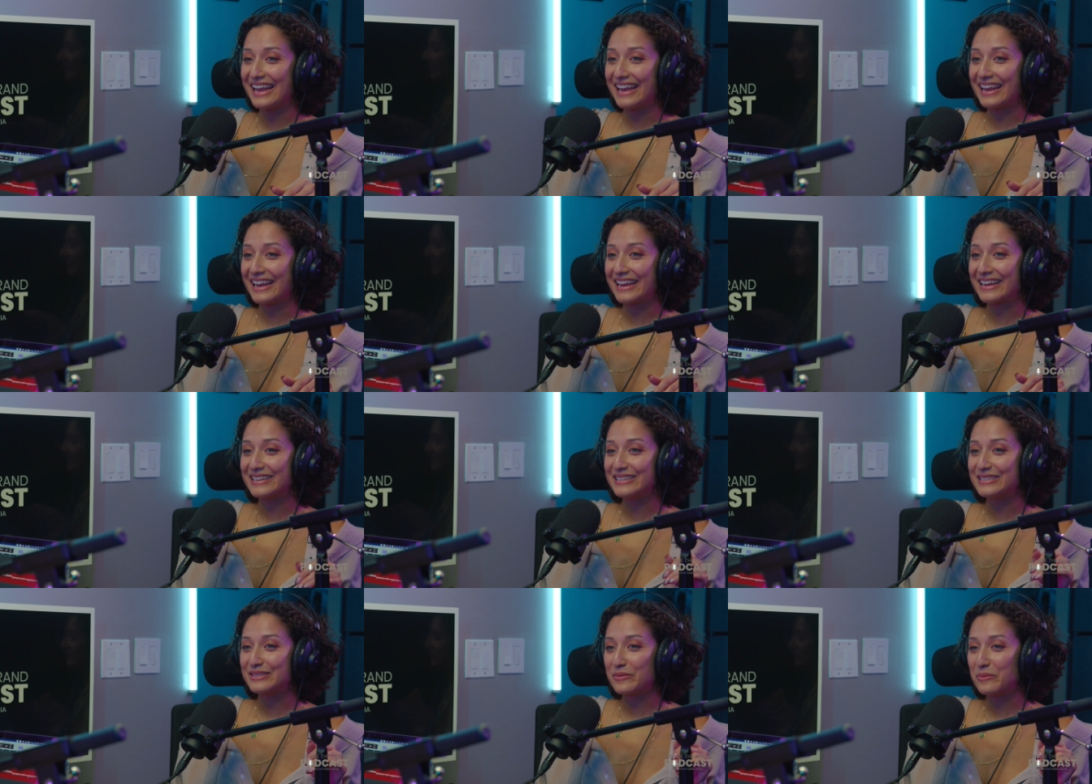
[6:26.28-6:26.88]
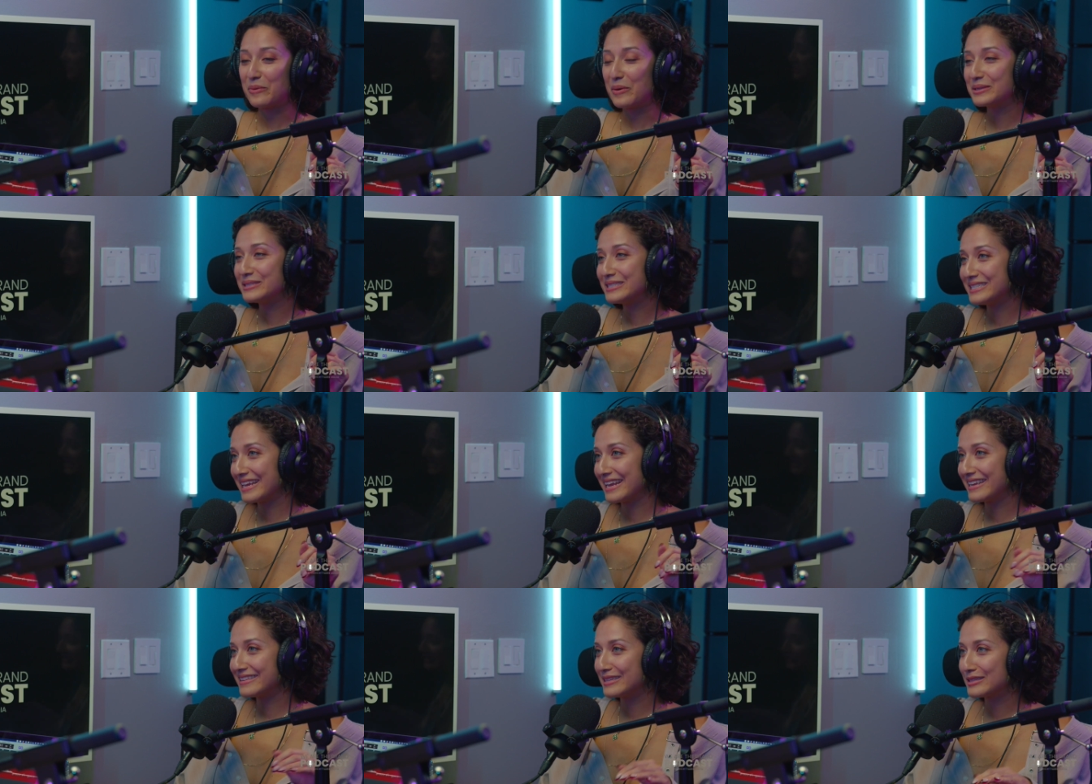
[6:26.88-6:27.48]
And one
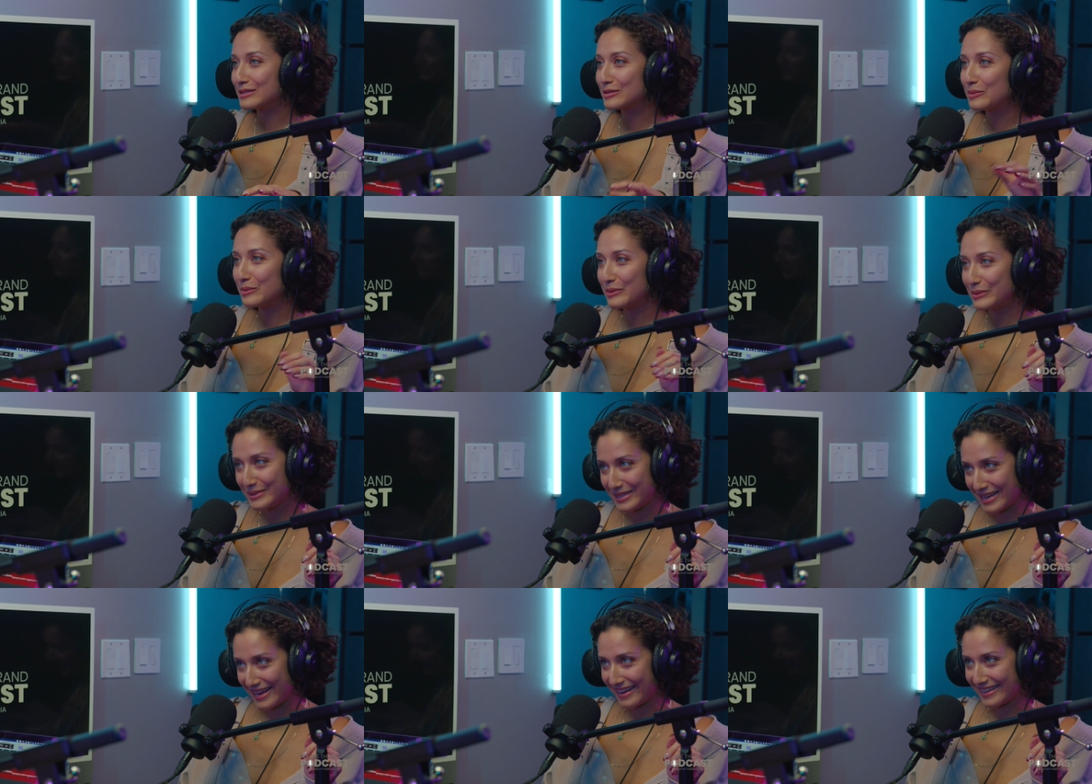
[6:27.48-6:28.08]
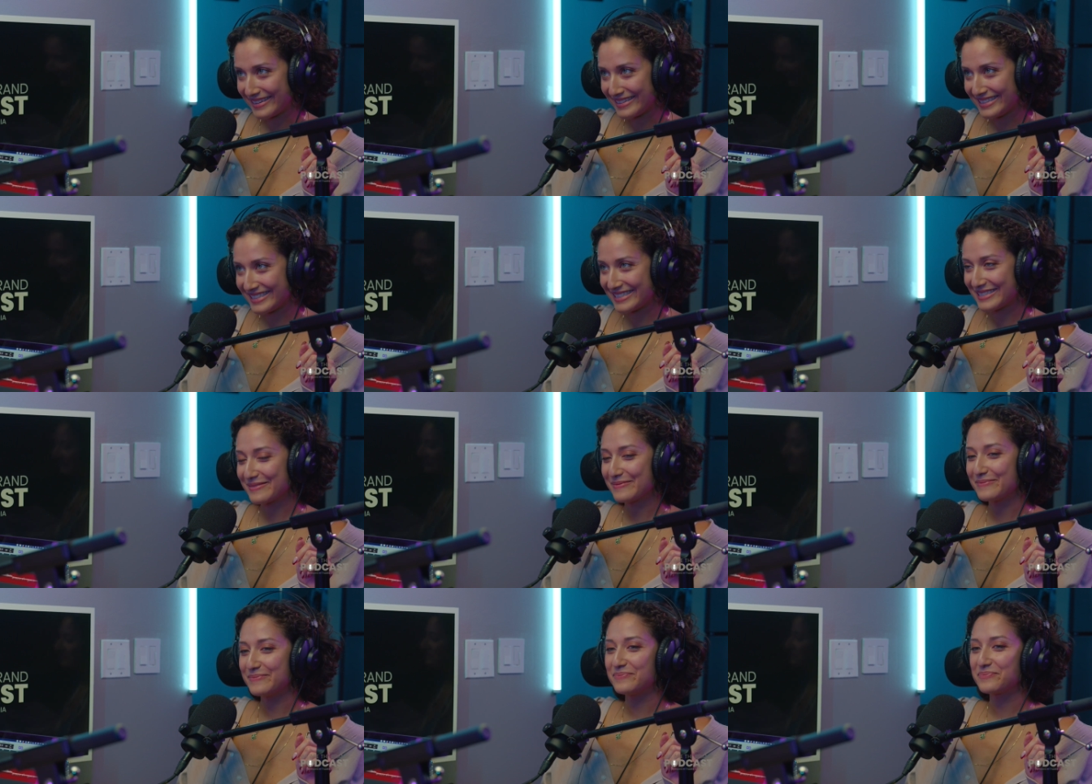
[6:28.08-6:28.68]
day at the school dance,
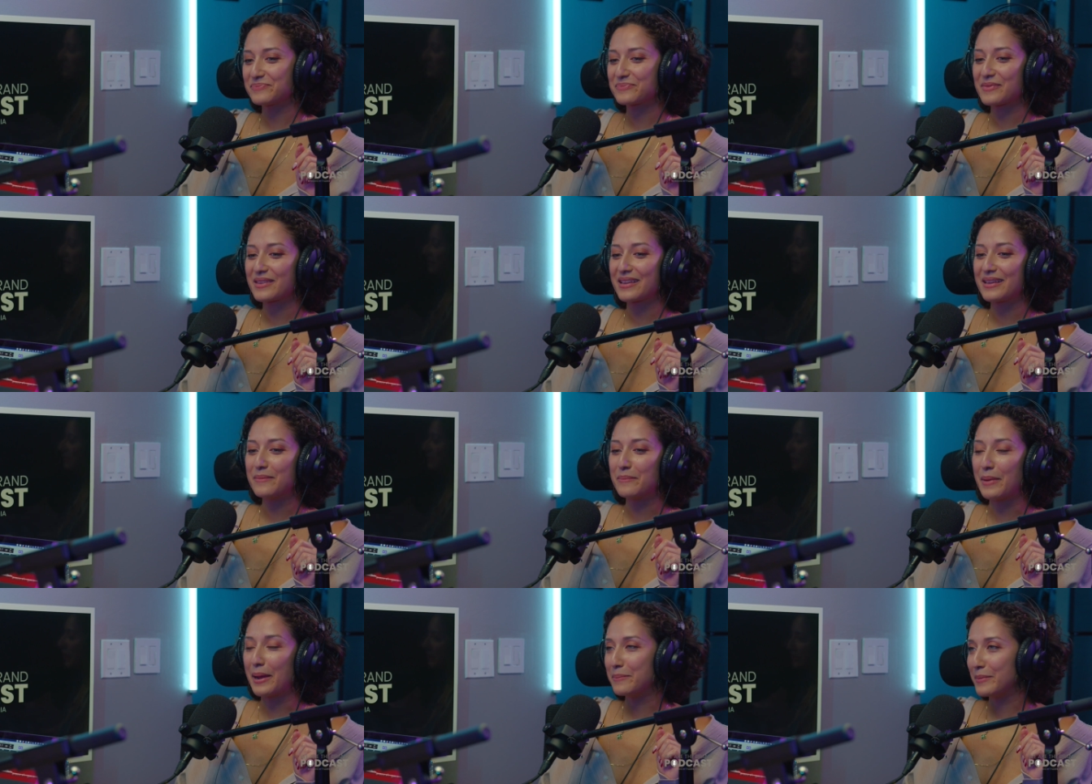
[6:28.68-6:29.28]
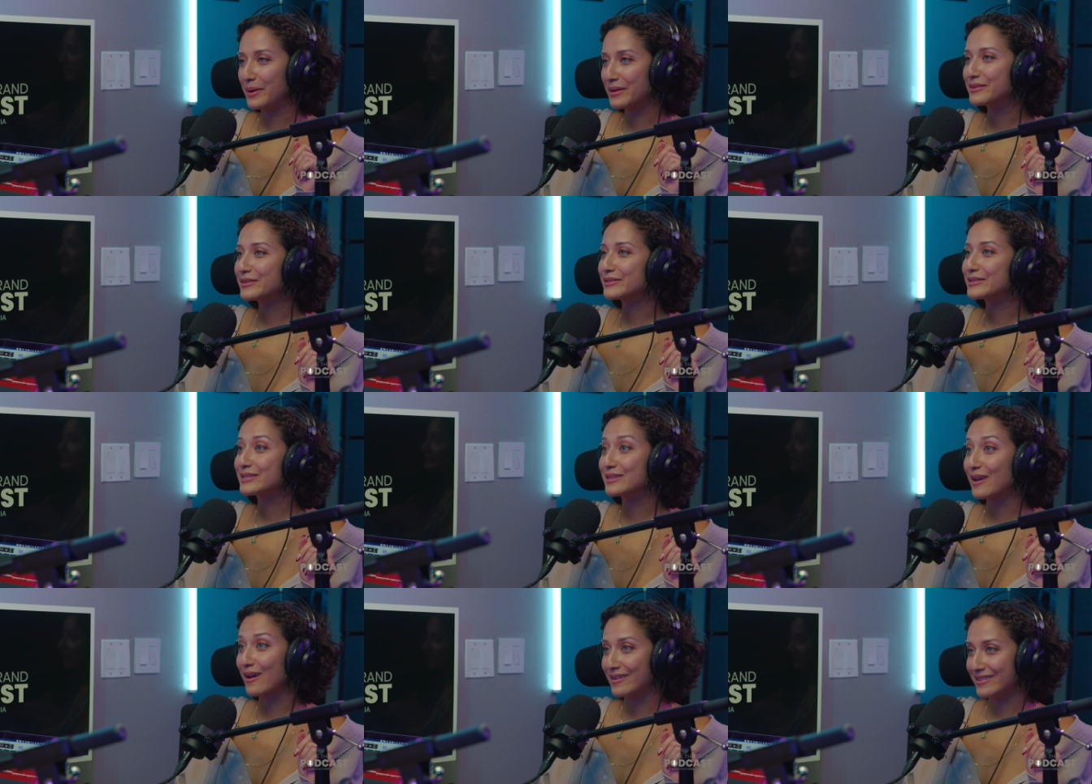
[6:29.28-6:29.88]
my mother
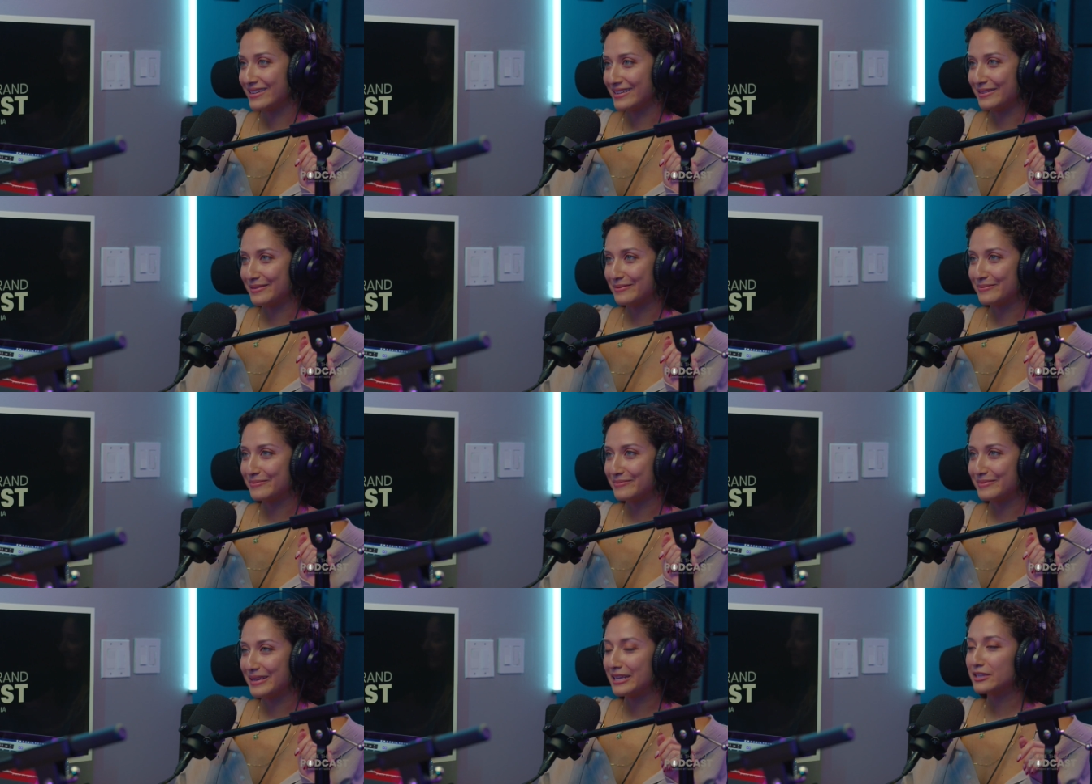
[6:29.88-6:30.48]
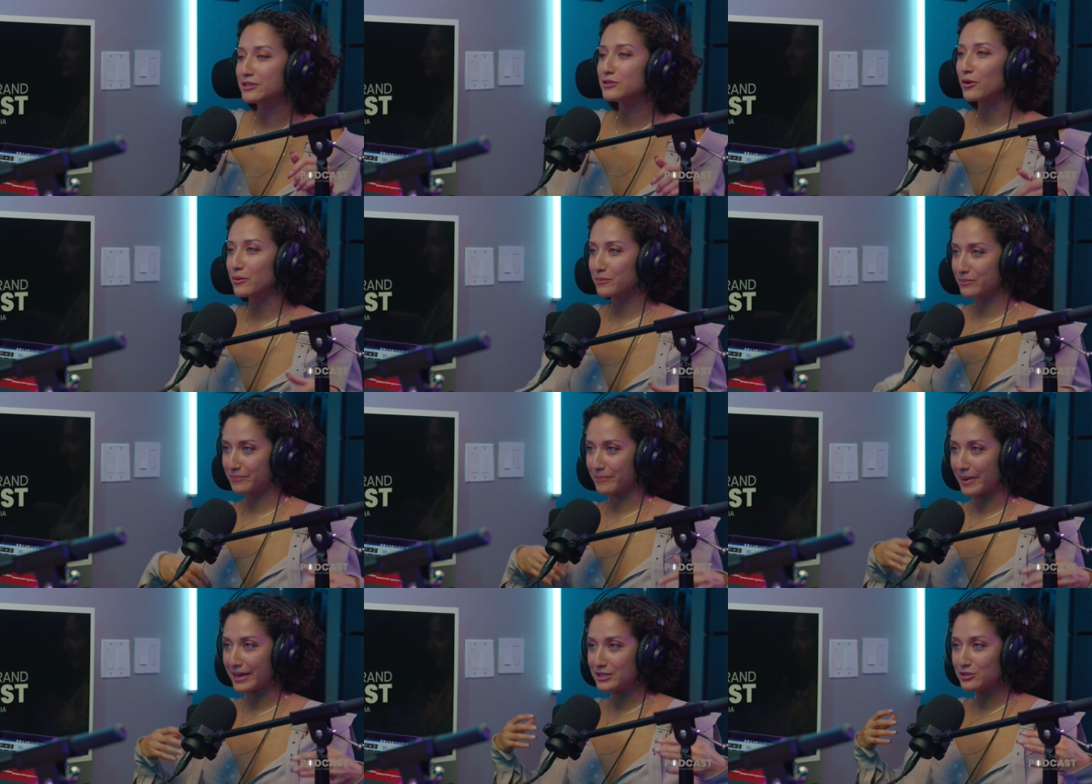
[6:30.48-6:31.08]
saw him. And, you know,
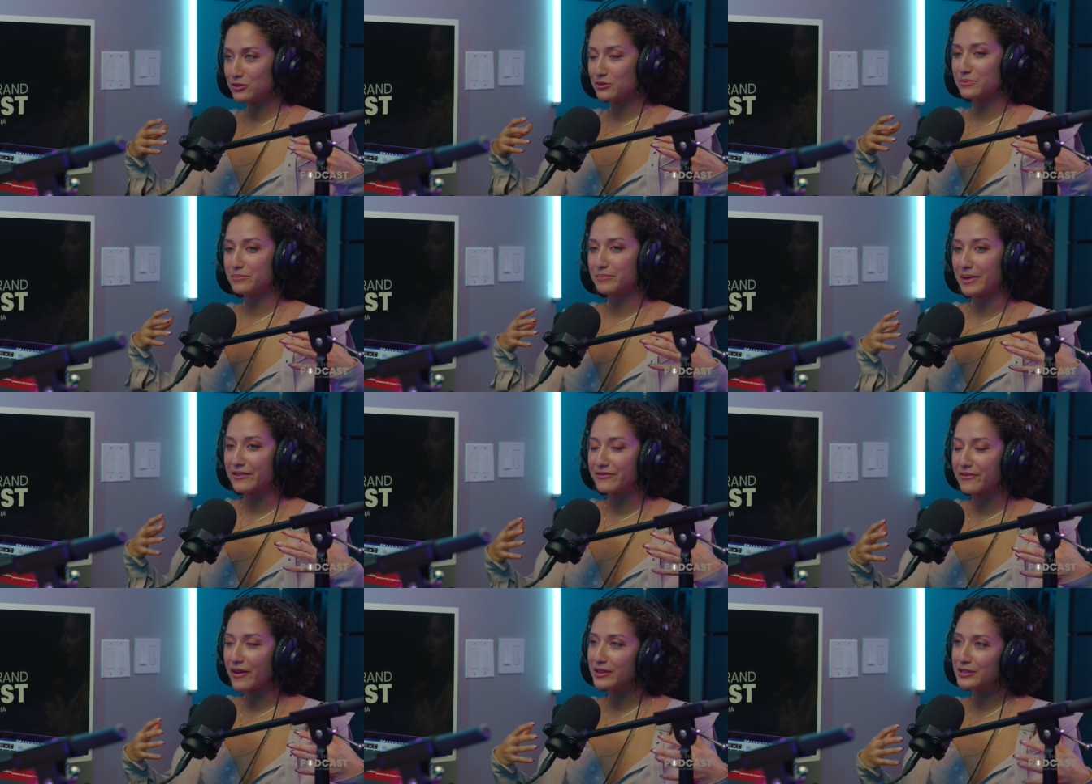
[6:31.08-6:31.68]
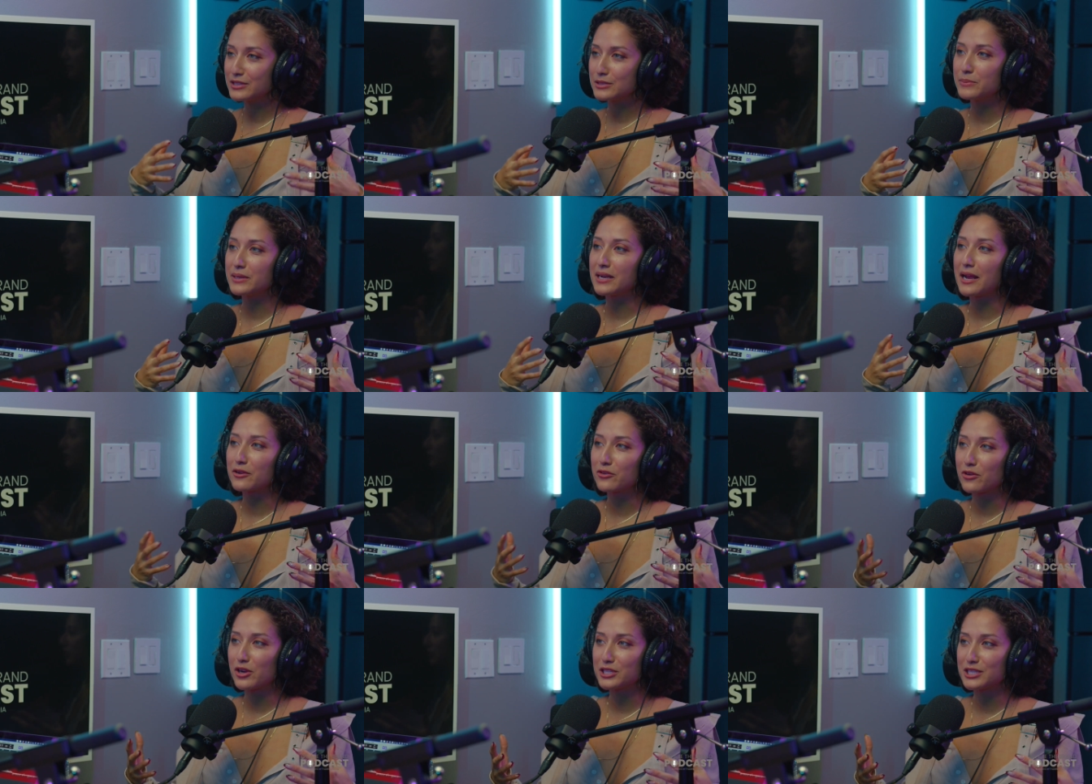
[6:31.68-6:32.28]
mind you, my father's been
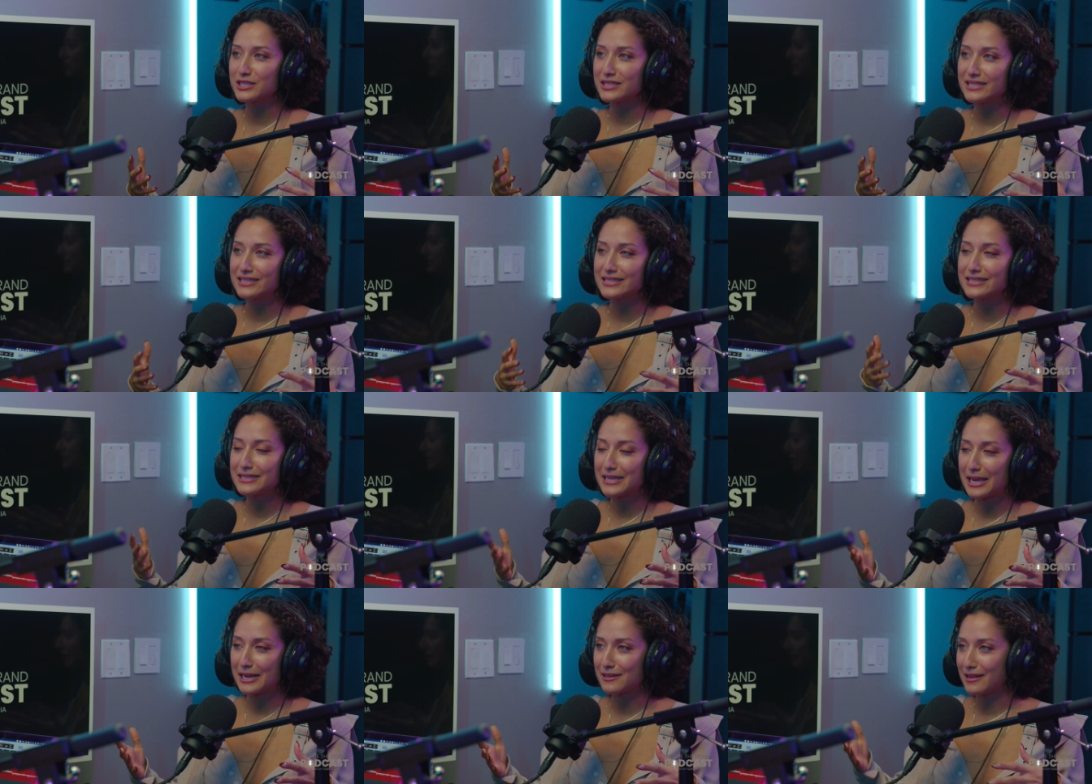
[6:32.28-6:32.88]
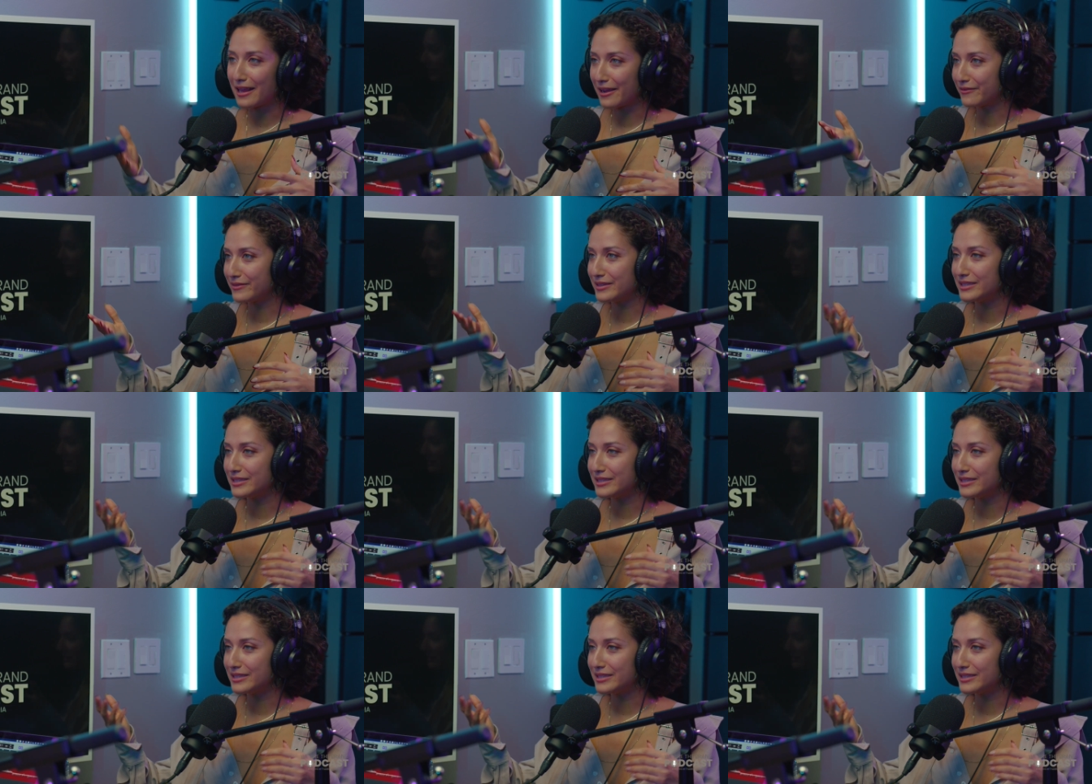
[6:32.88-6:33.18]
on crutches his entire life.